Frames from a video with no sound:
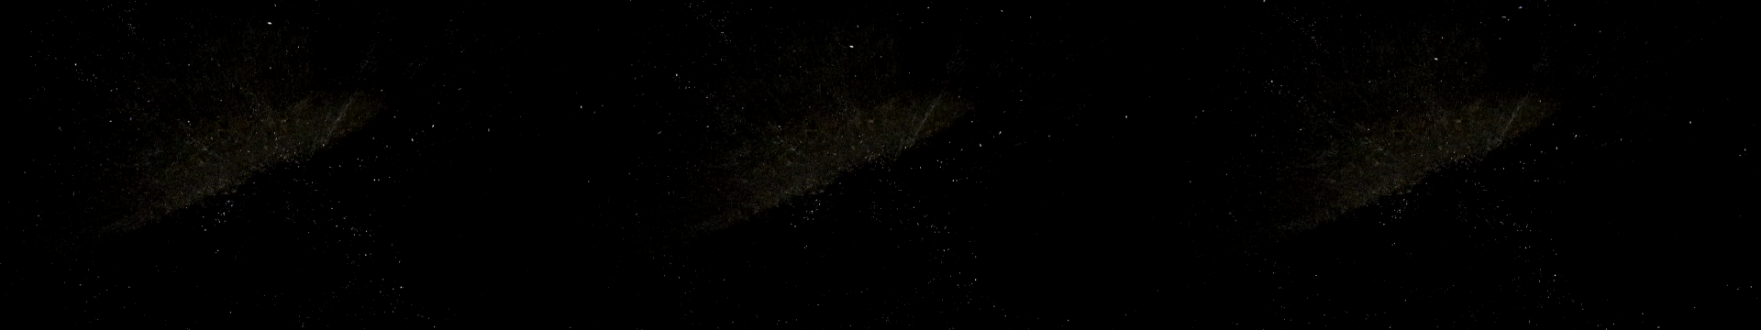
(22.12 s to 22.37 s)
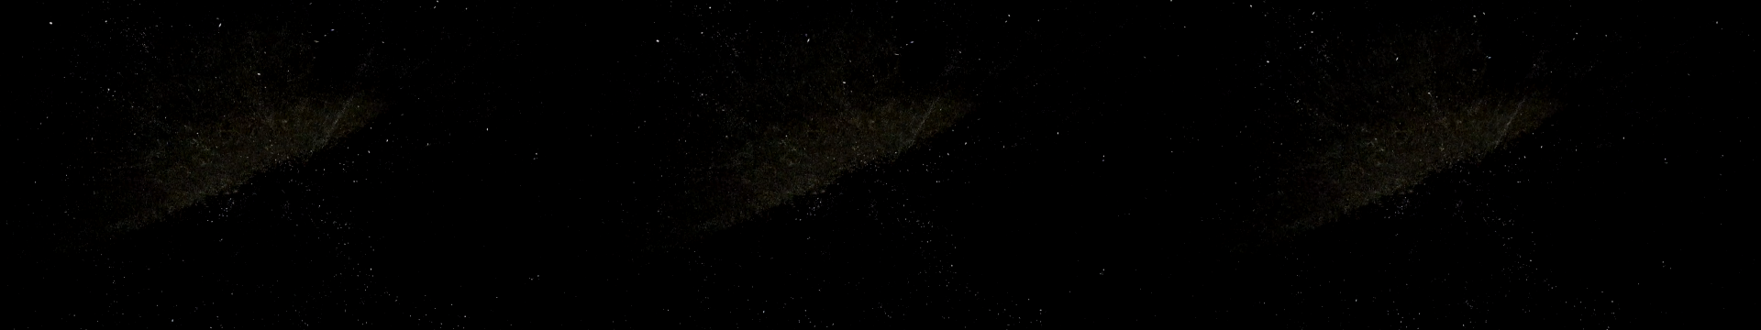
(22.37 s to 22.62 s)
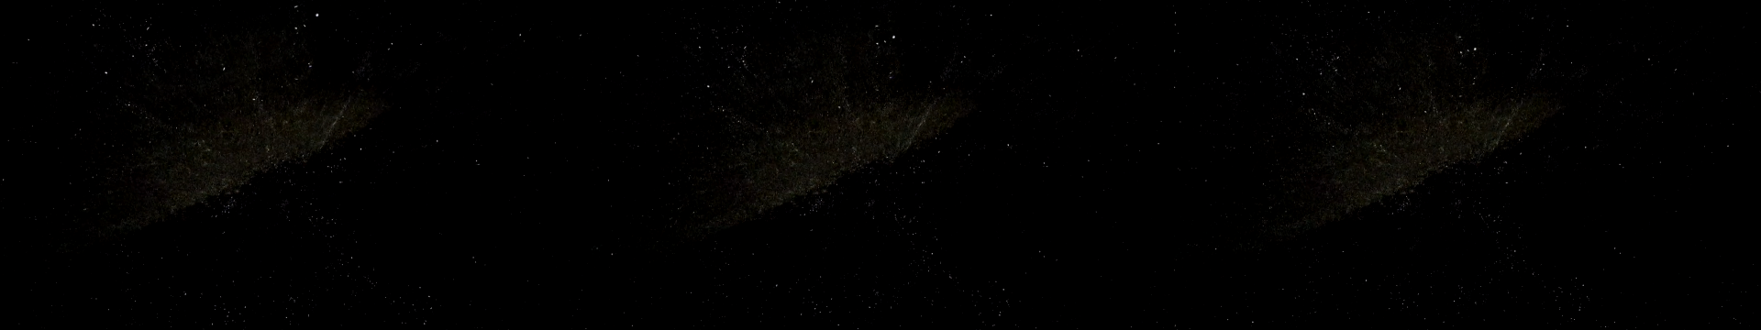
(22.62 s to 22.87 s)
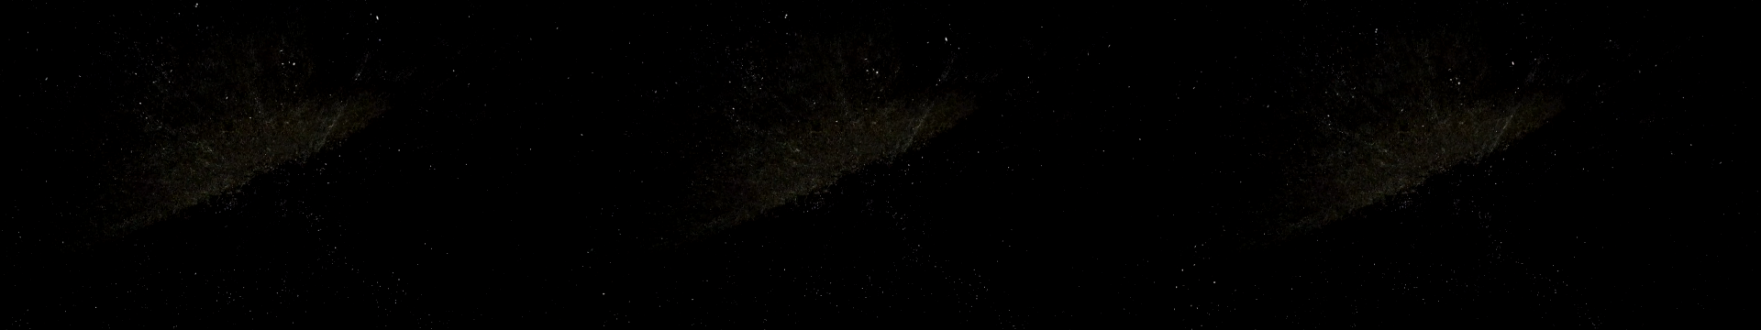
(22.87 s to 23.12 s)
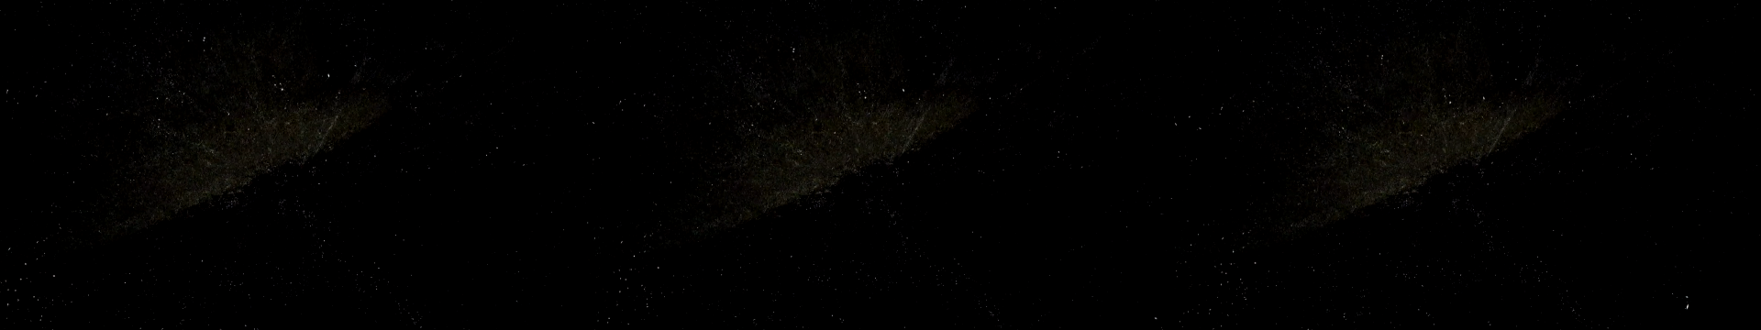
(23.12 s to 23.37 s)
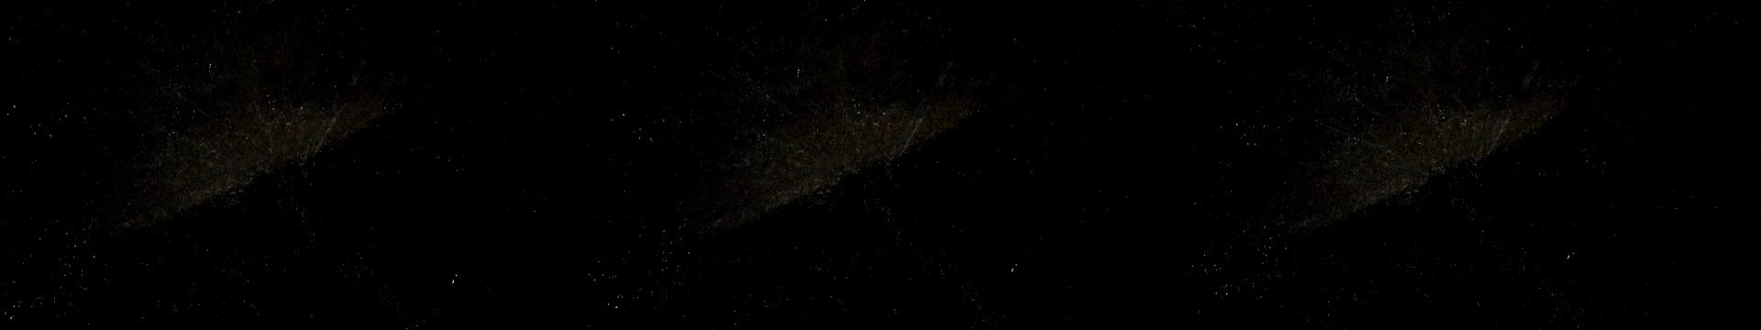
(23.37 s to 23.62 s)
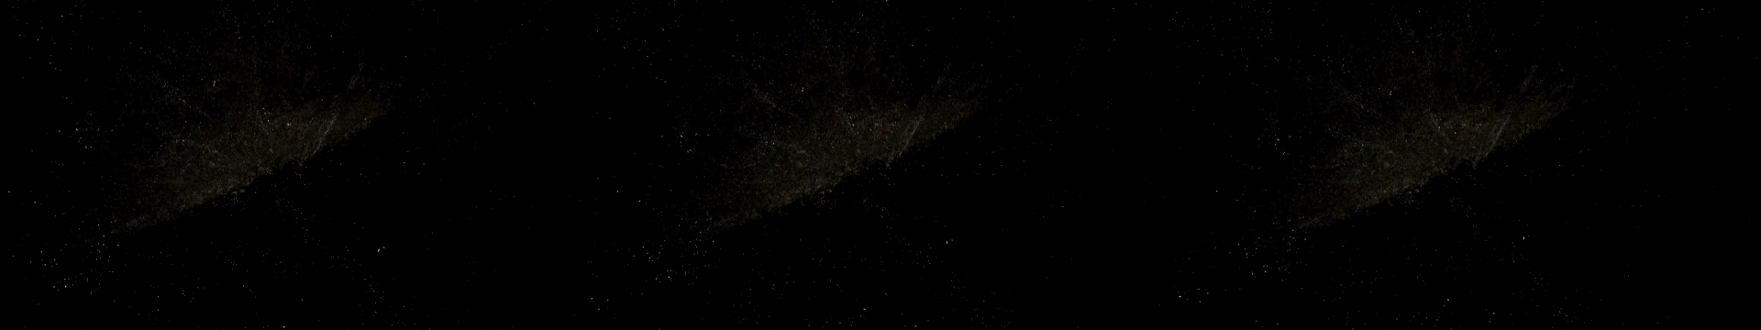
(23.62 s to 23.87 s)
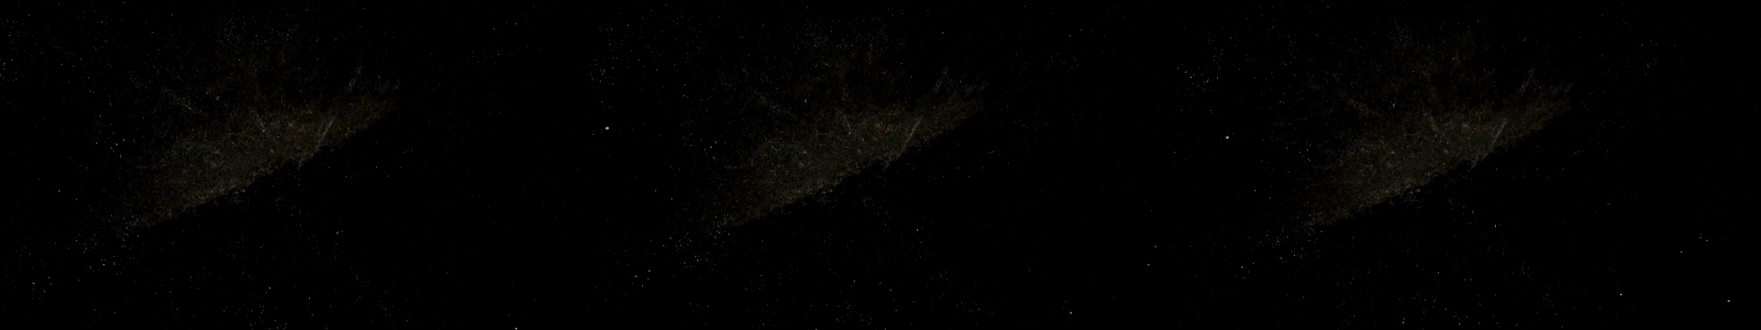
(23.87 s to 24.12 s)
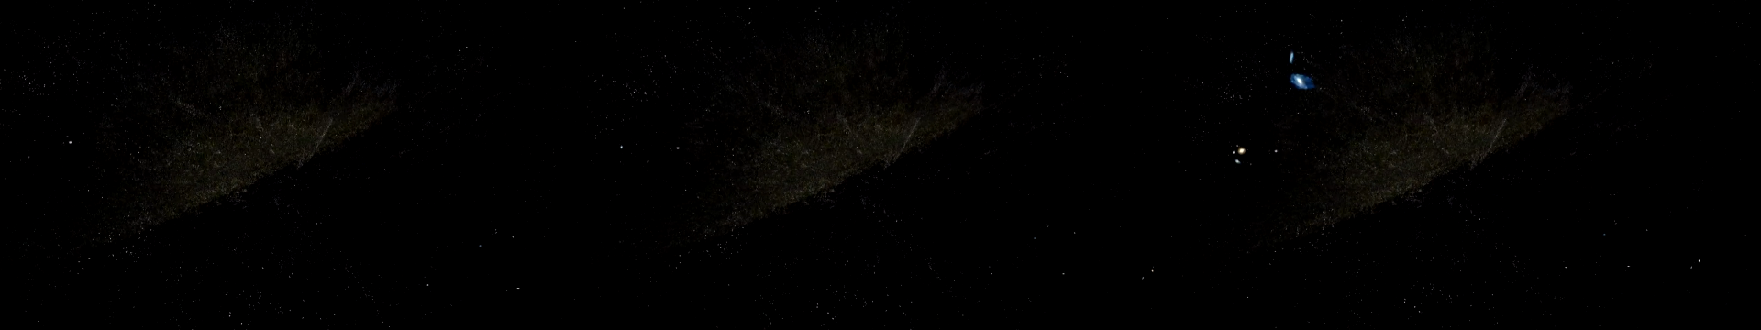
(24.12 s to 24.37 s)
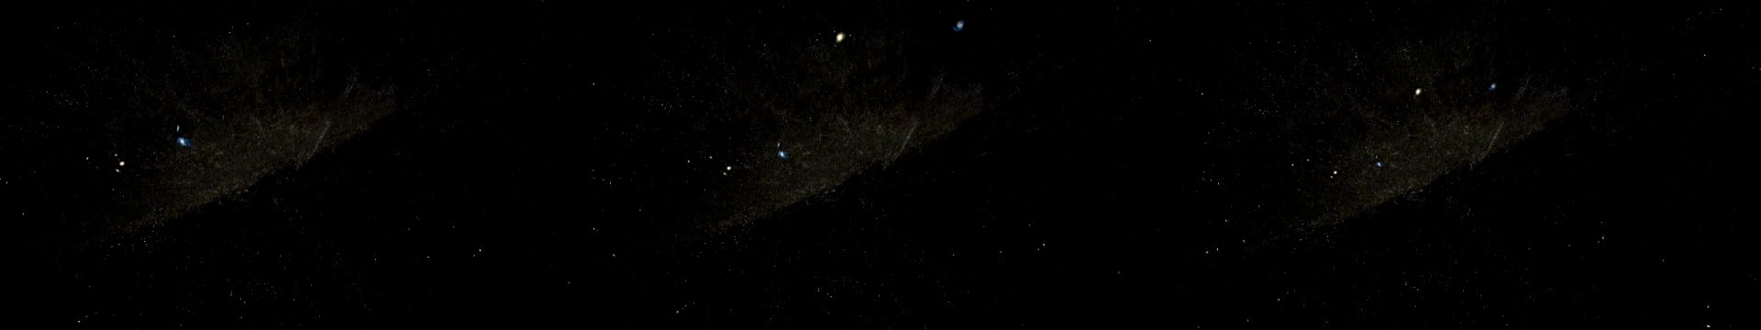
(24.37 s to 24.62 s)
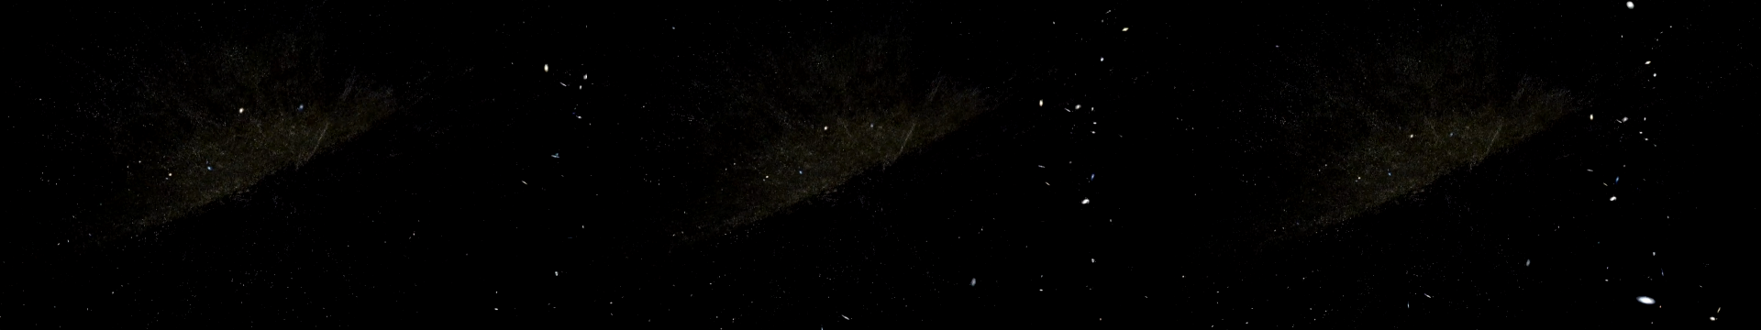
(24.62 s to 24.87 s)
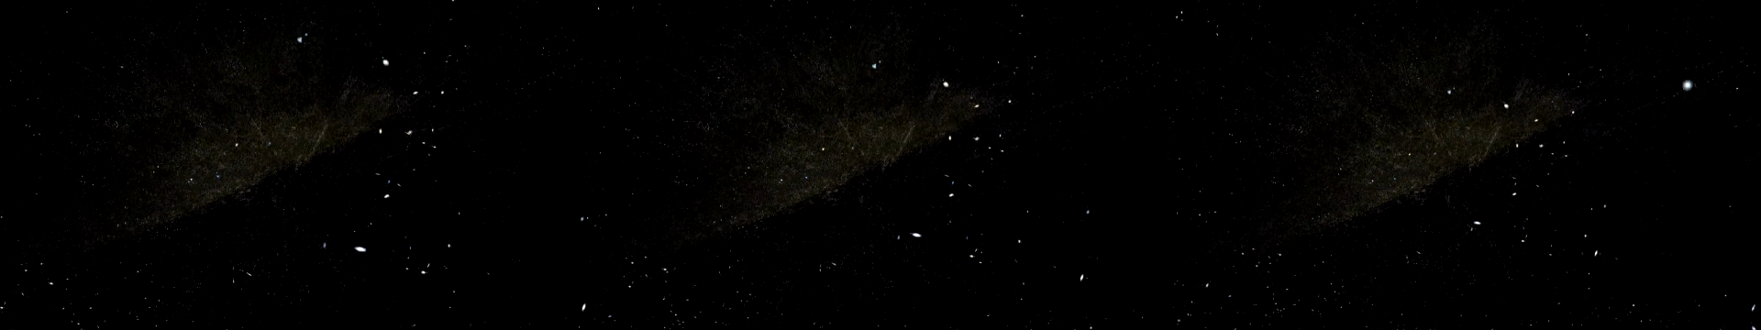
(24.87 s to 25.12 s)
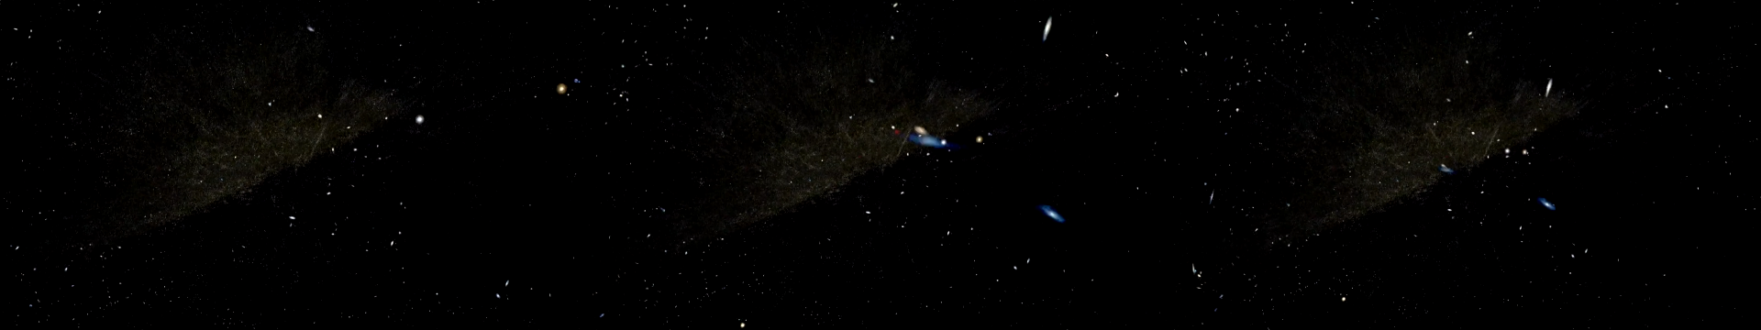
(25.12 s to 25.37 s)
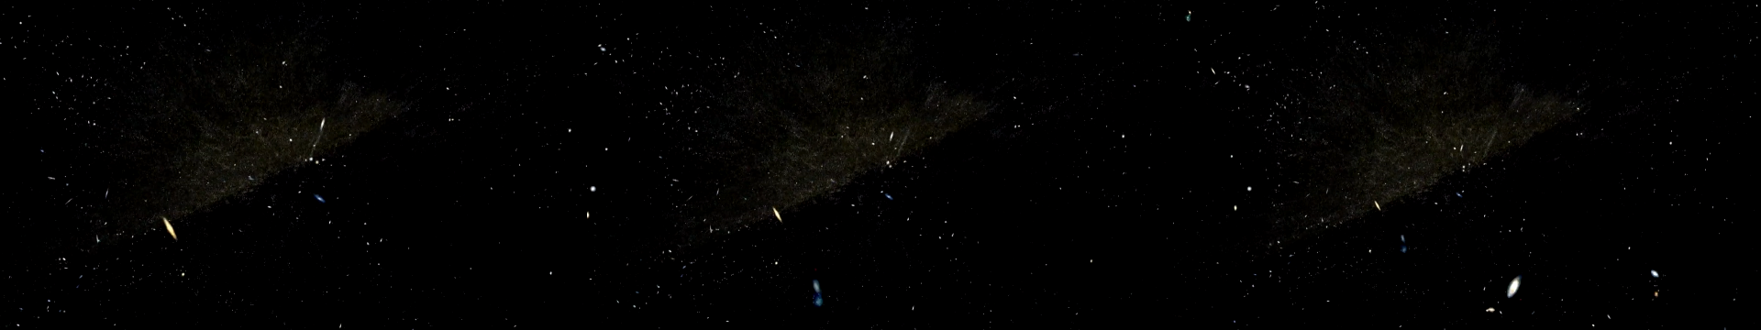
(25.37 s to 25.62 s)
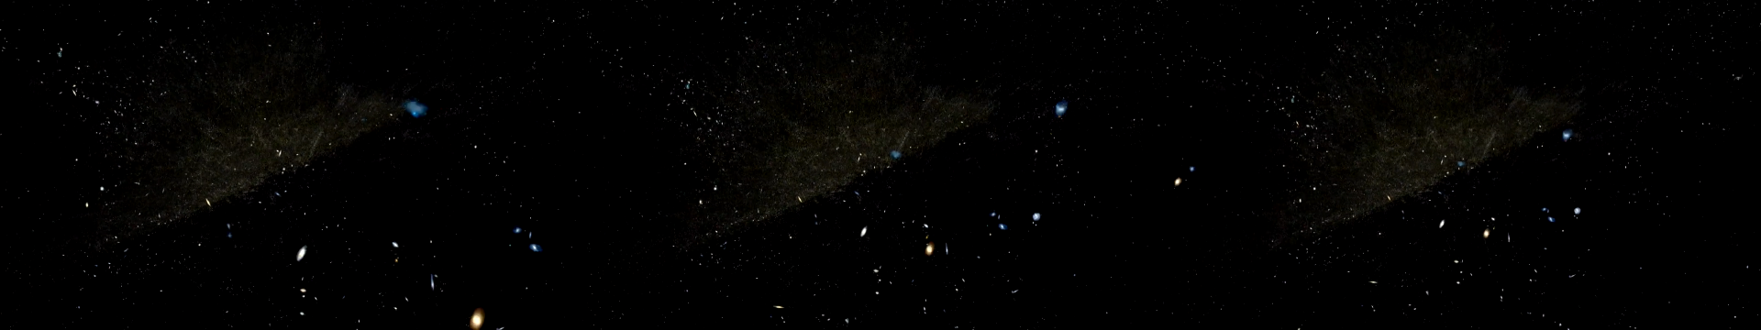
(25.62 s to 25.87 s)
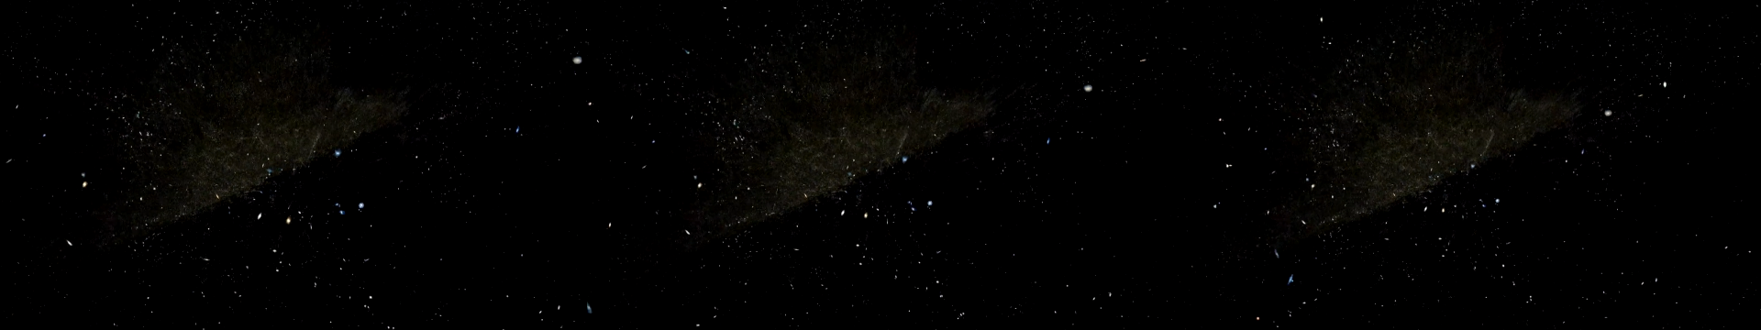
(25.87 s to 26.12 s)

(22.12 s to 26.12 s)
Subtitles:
(no speaker visible)